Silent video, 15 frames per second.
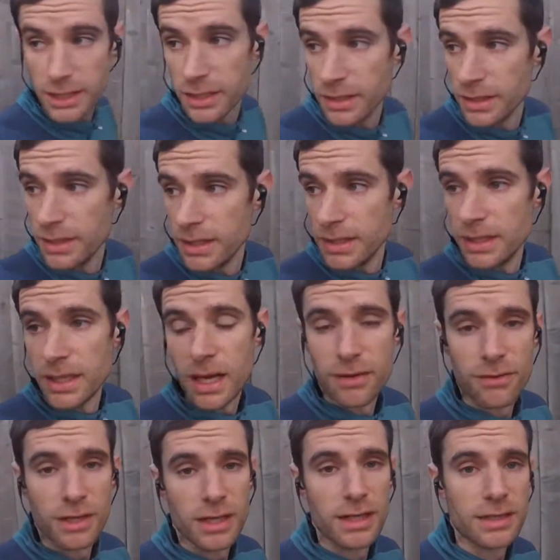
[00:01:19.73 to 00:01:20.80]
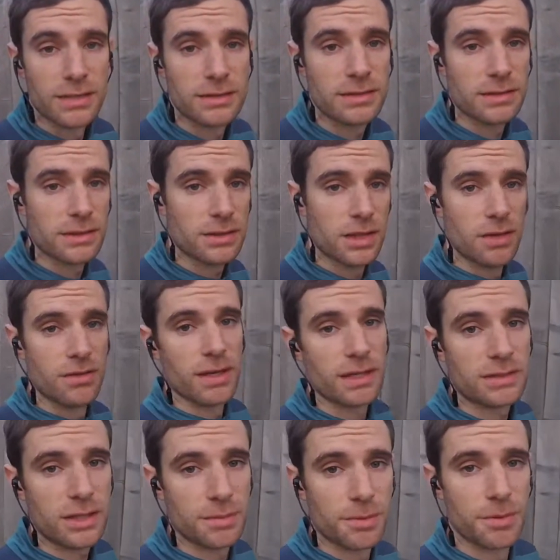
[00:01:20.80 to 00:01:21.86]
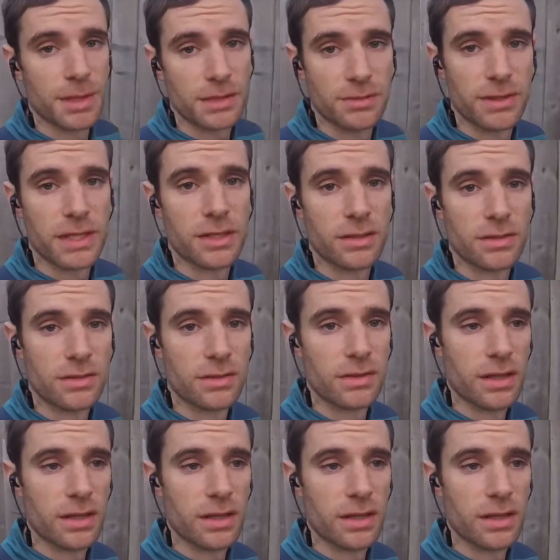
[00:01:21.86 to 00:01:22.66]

I realised over the last couple of weeks' videos